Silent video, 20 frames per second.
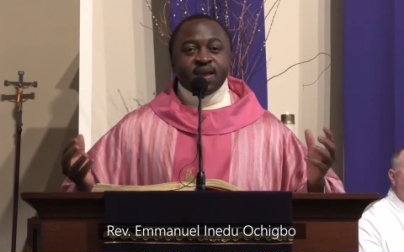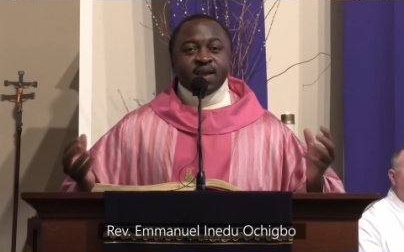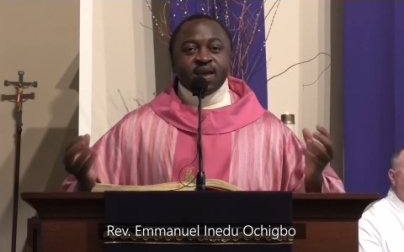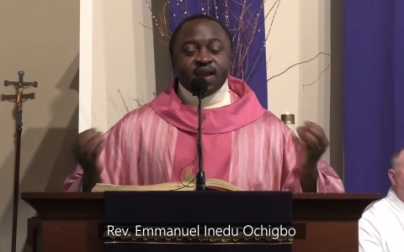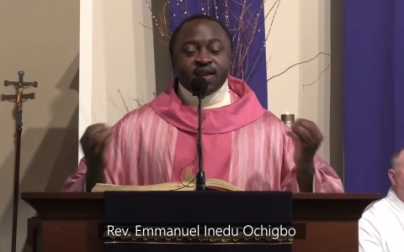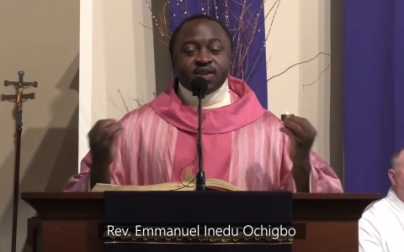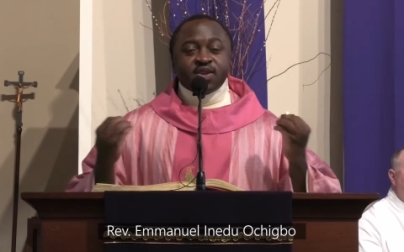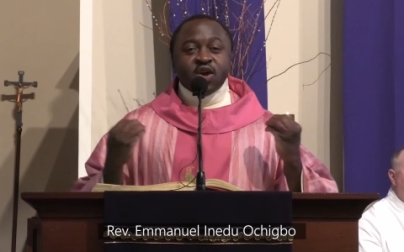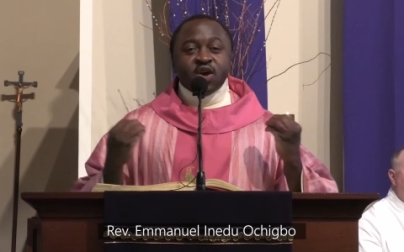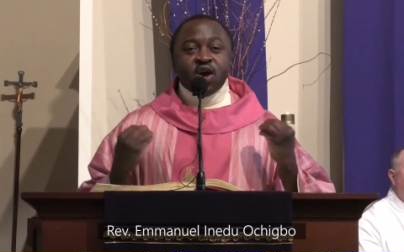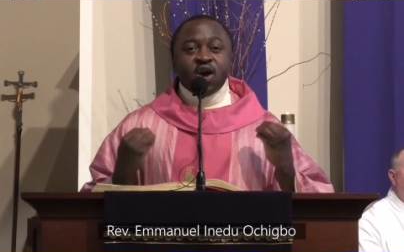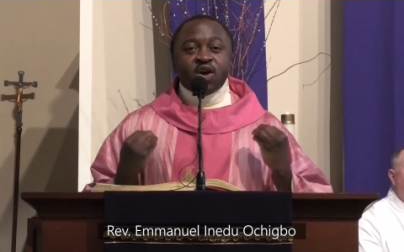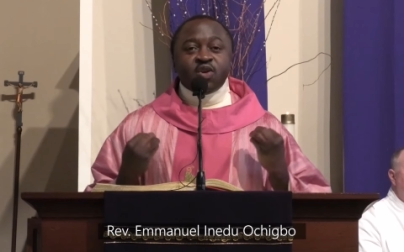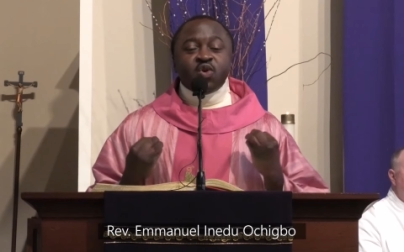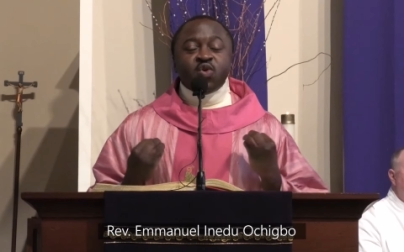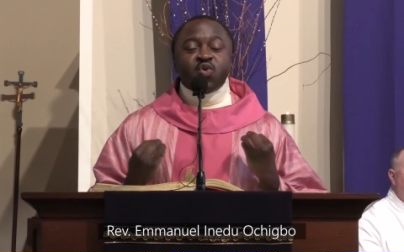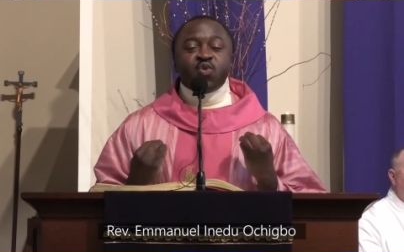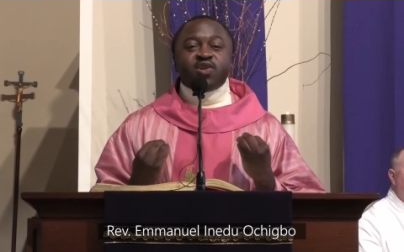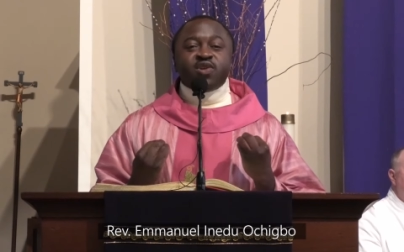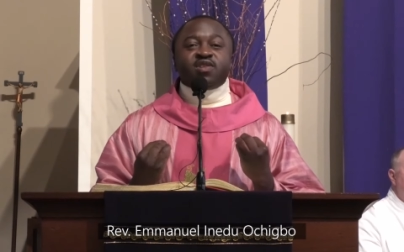And God,
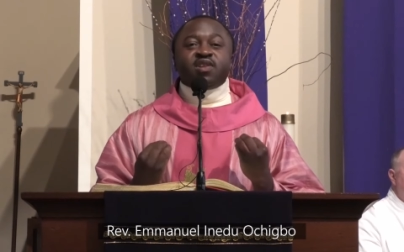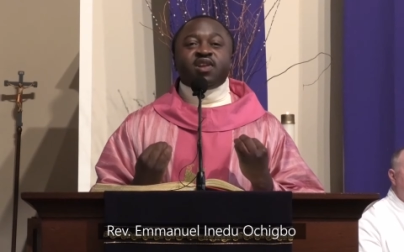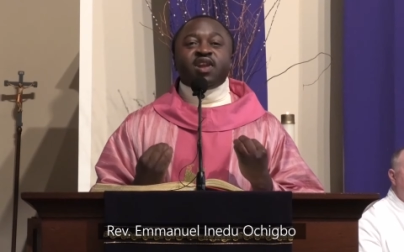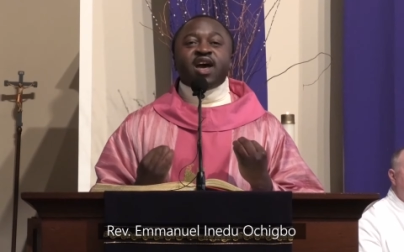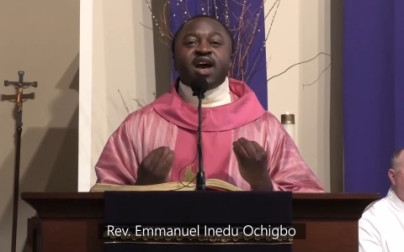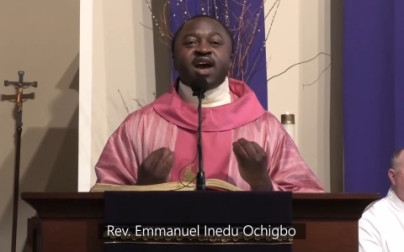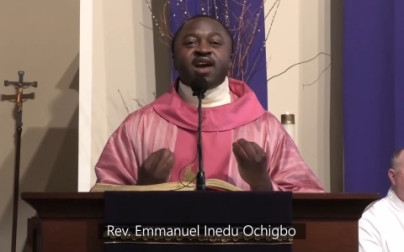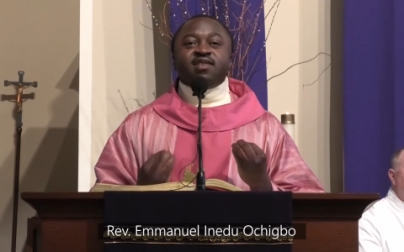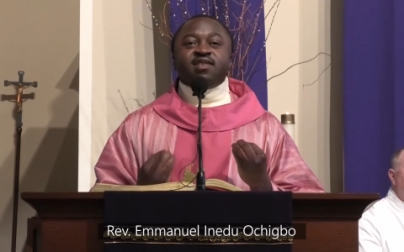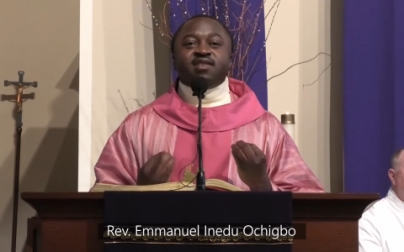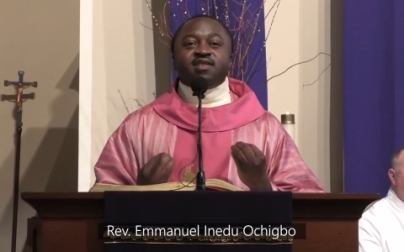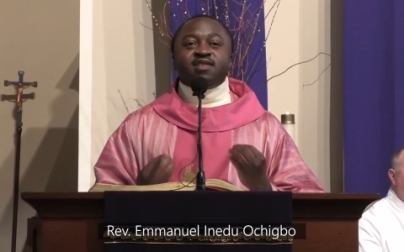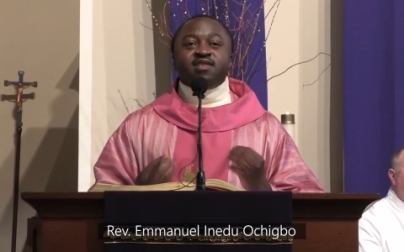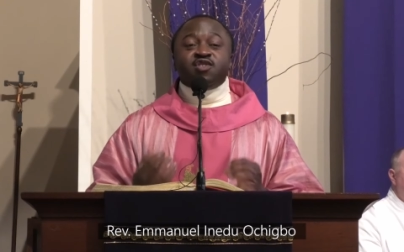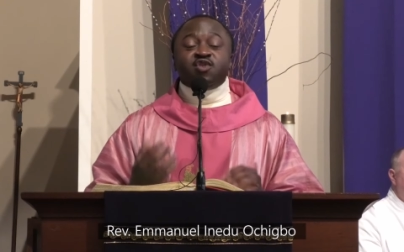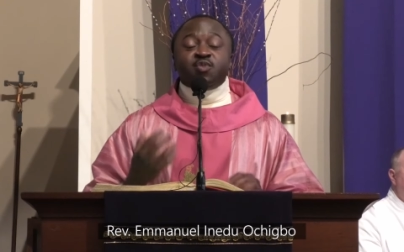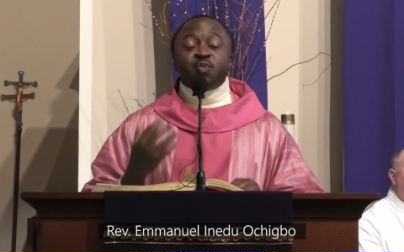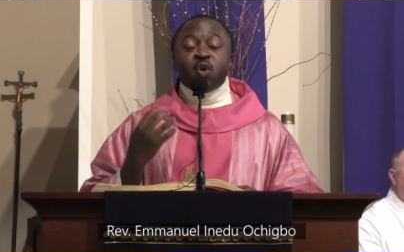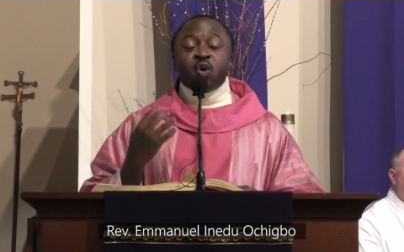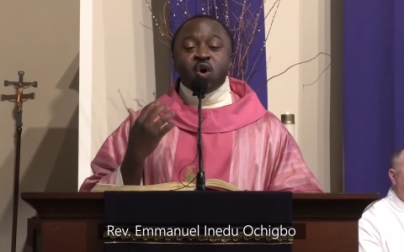who is light,
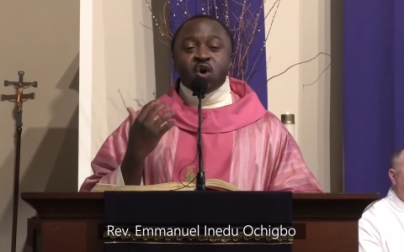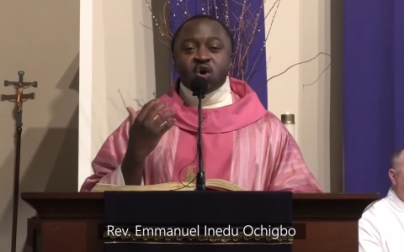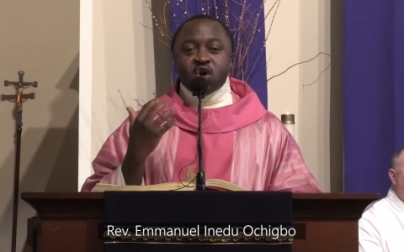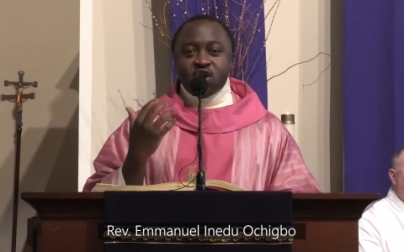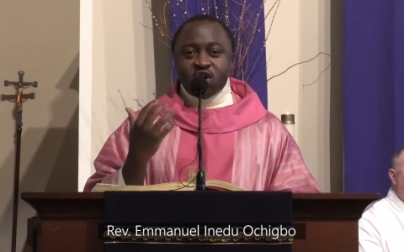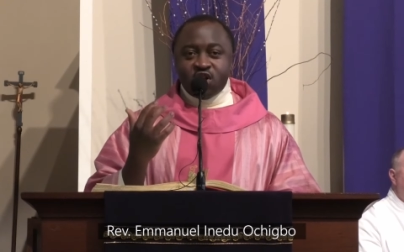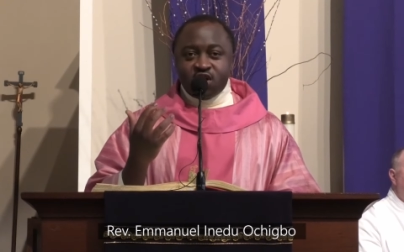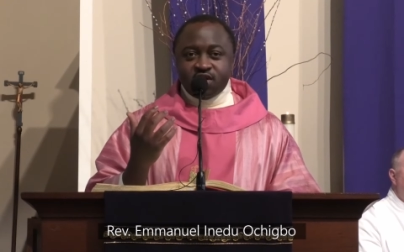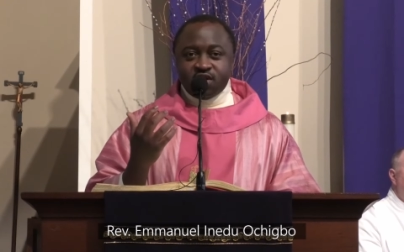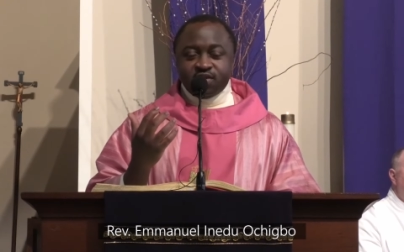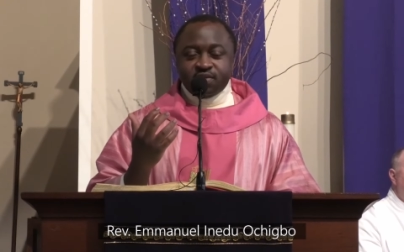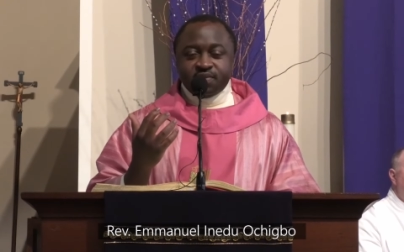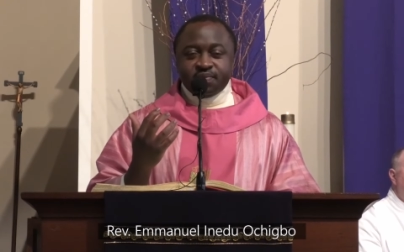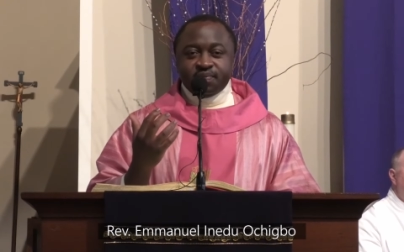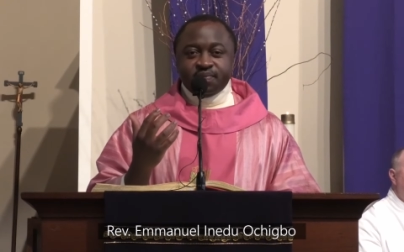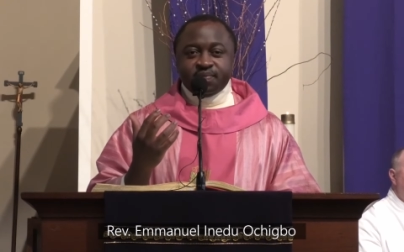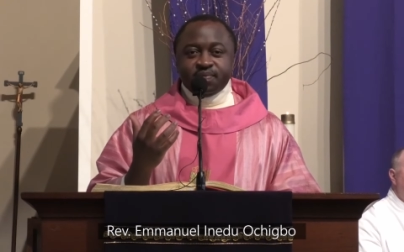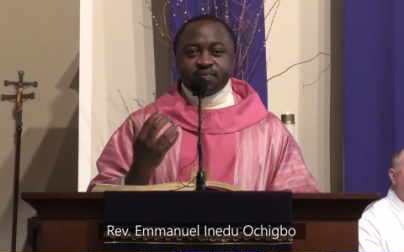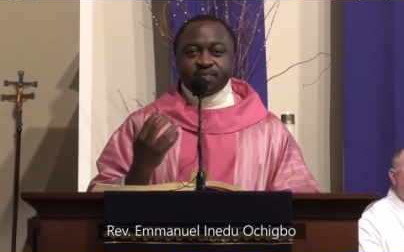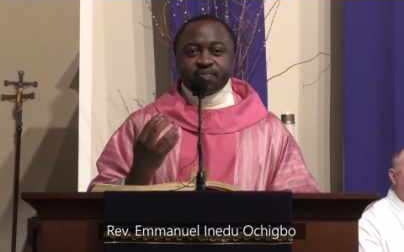spoke,
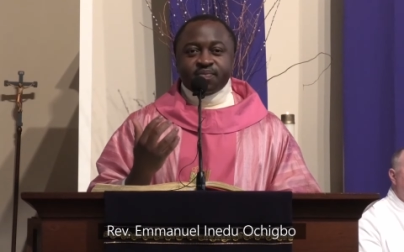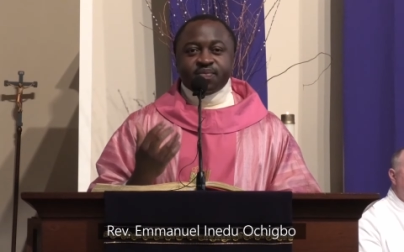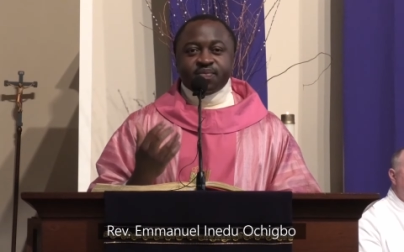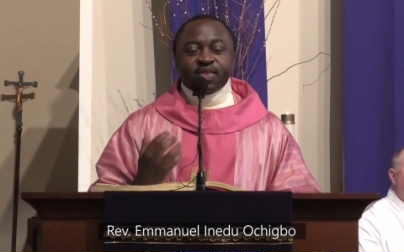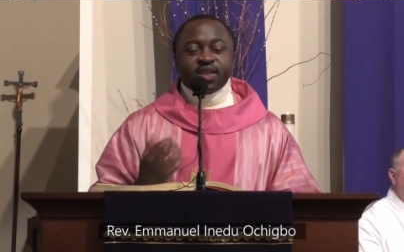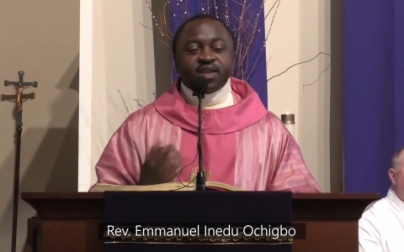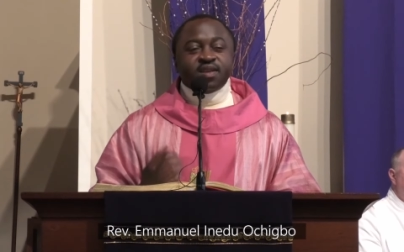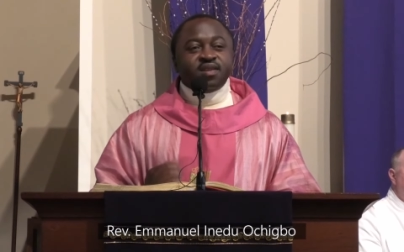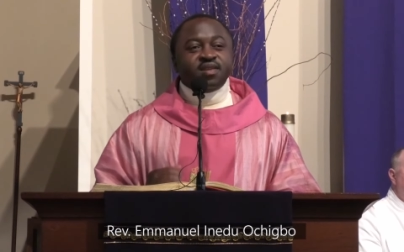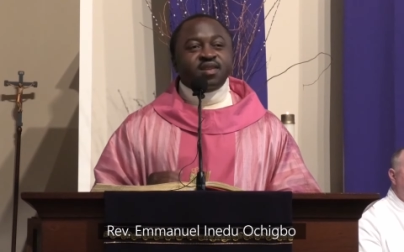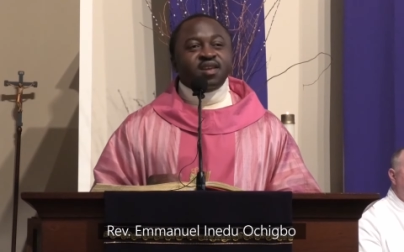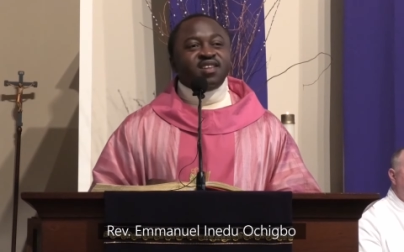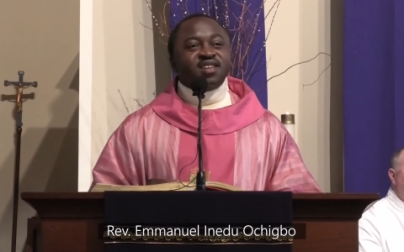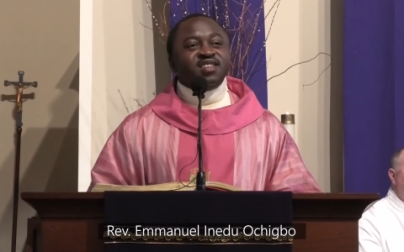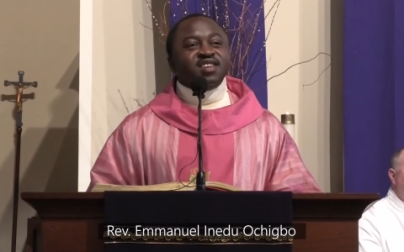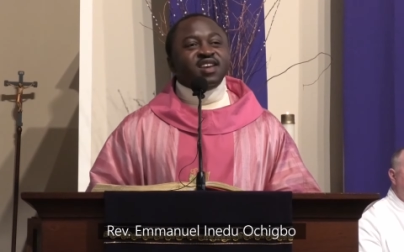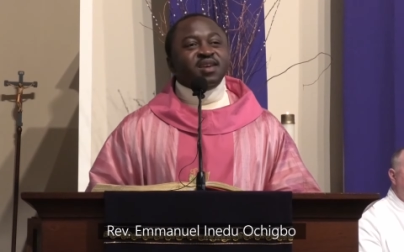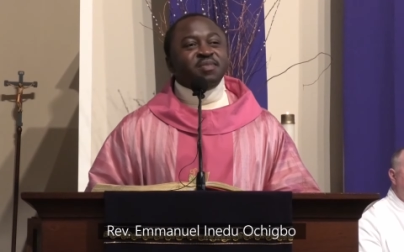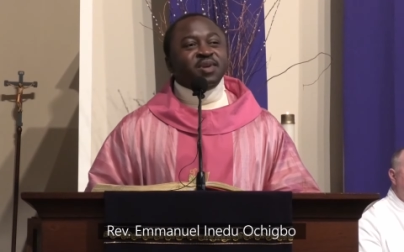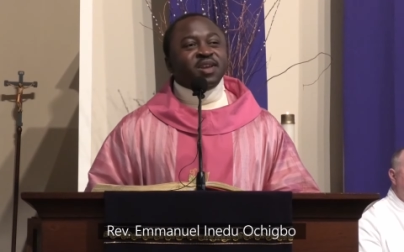Let
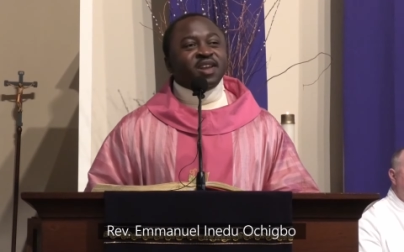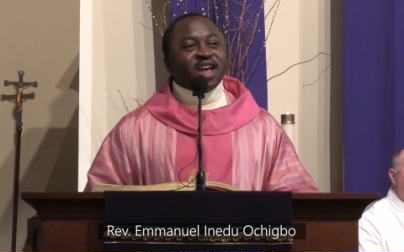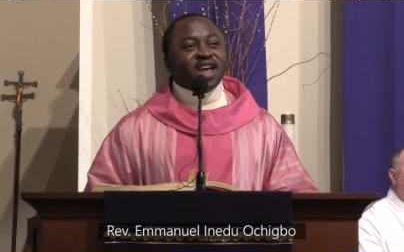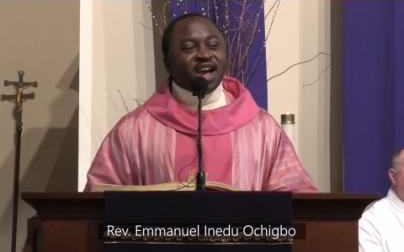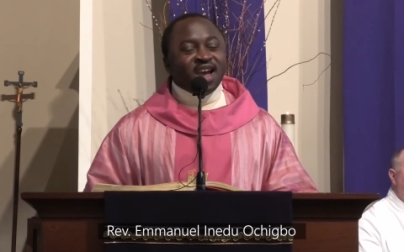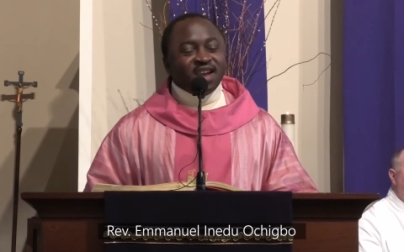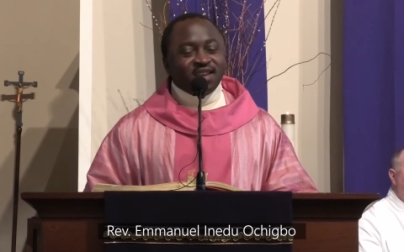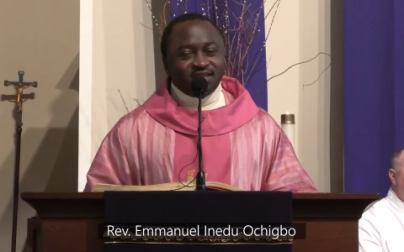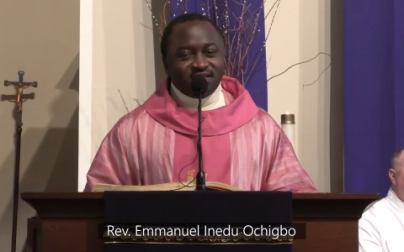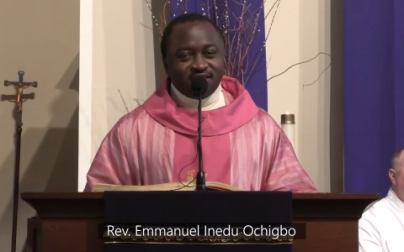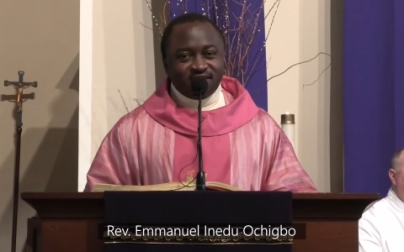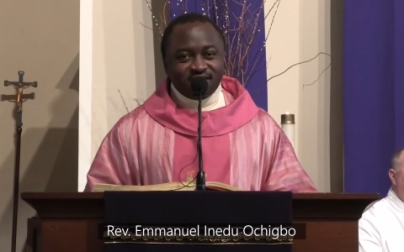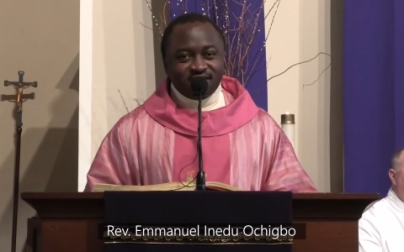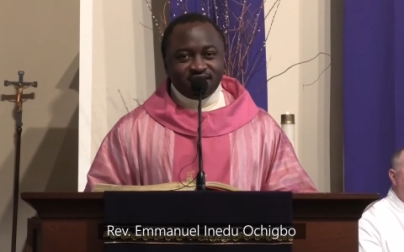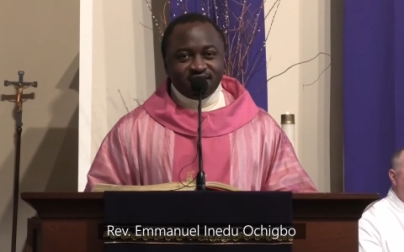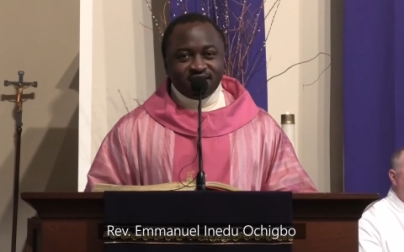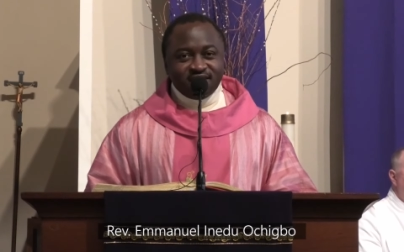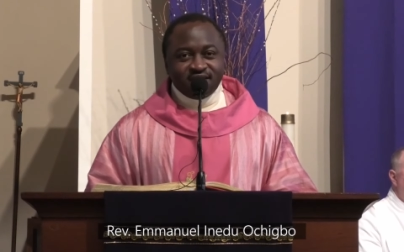there be light.